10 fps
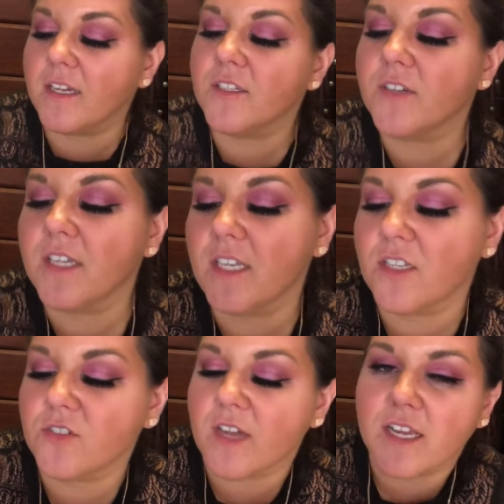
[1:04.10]

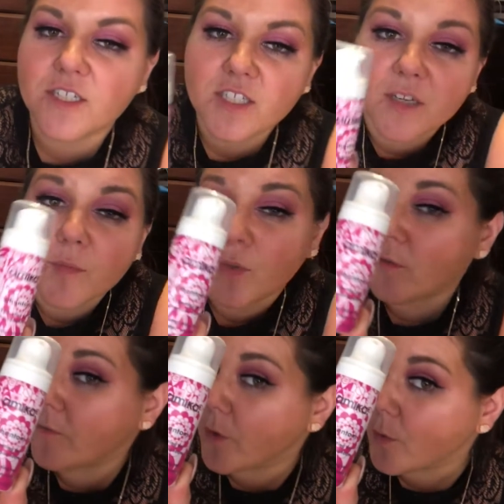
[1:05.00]
Hydrating Dry
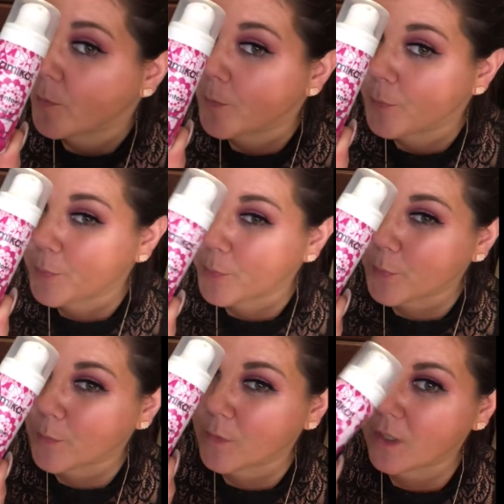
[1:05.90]
Shampoo Foam.
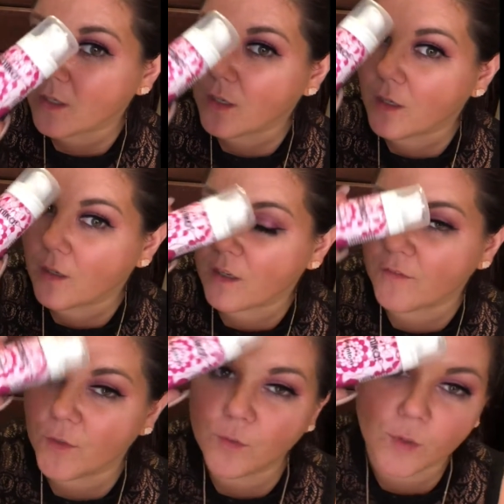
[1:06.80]

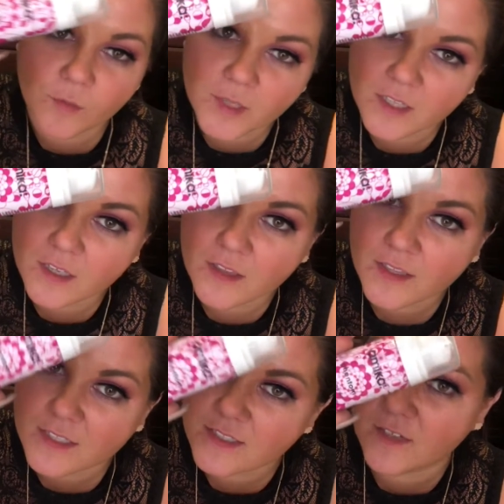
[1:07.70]
If you know me,
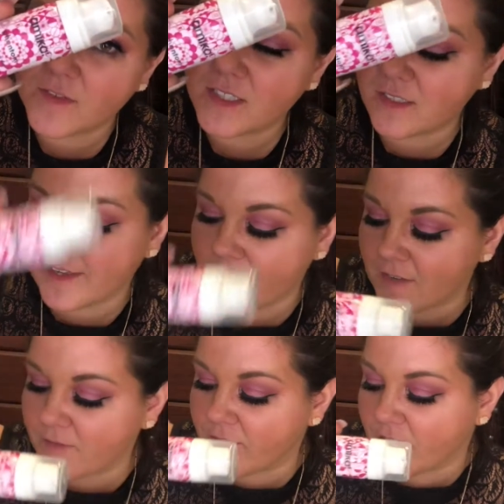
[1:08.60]
this stuff is
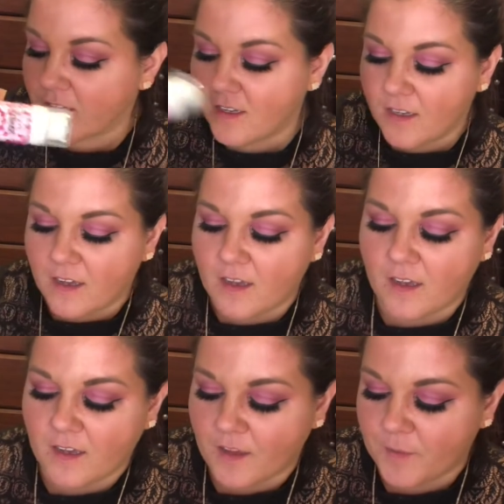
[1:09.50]
life.
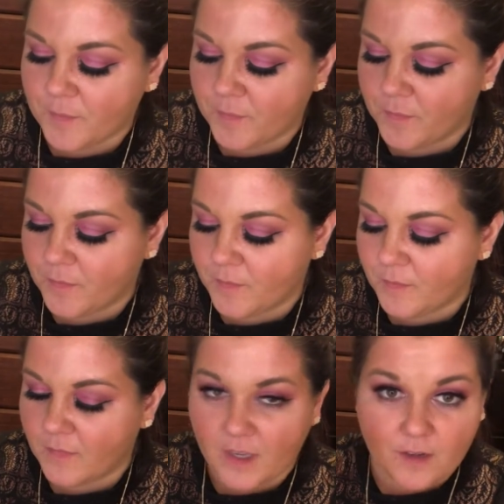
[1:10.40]
I
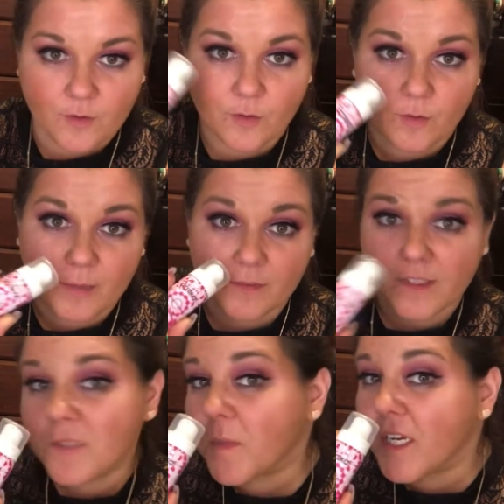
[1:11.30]
don't know about
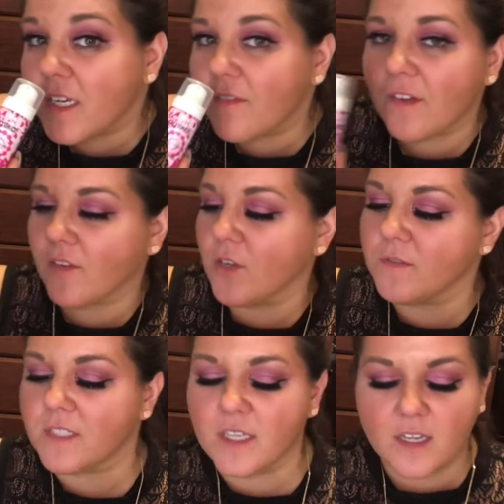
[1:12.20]
this brand, I've never
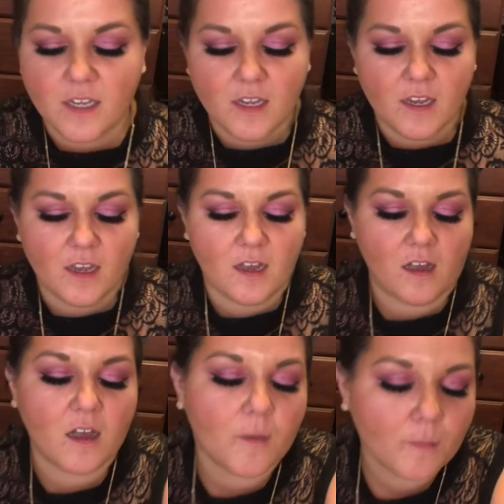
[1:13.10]
used it.
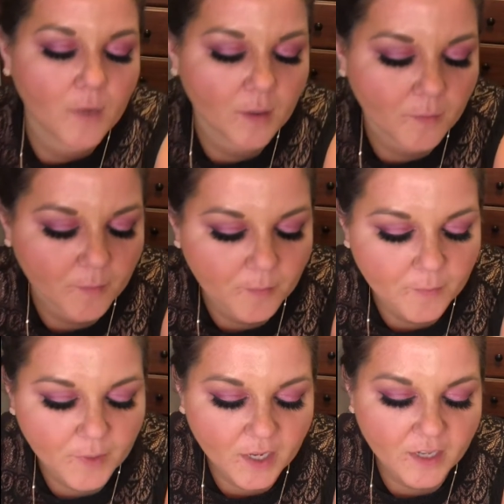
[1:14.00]

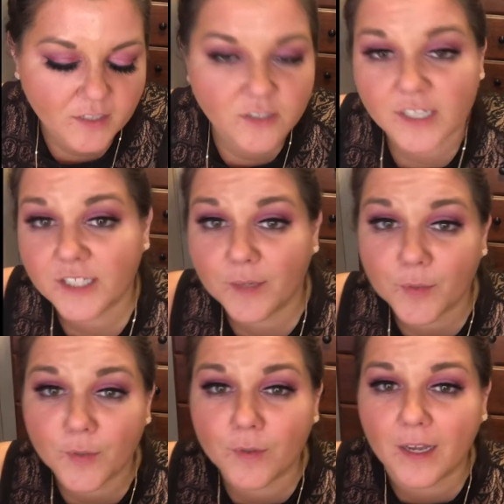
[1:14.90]
But dry
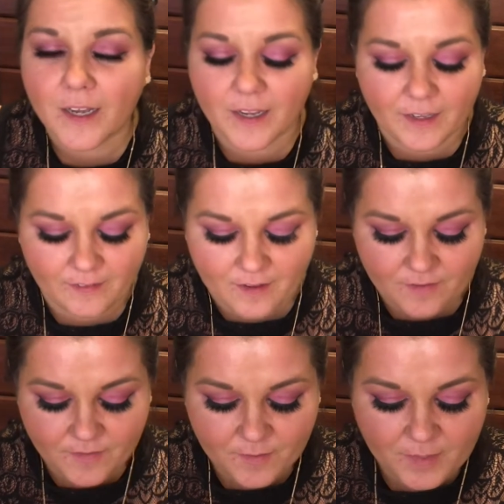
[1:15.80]
shampoo, I
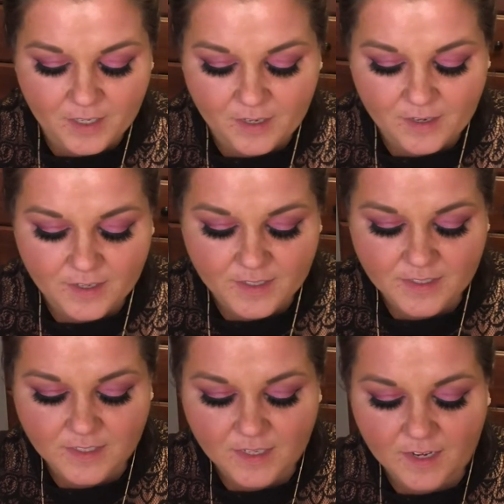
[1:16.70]
love,
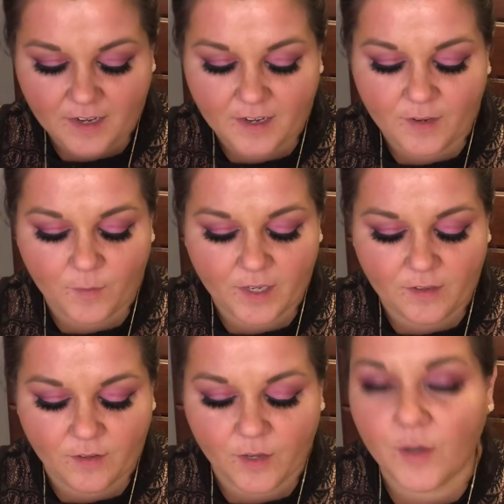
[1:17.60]
because I
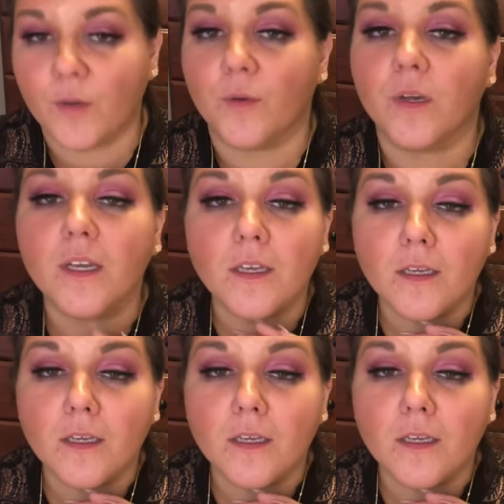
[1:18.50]
will go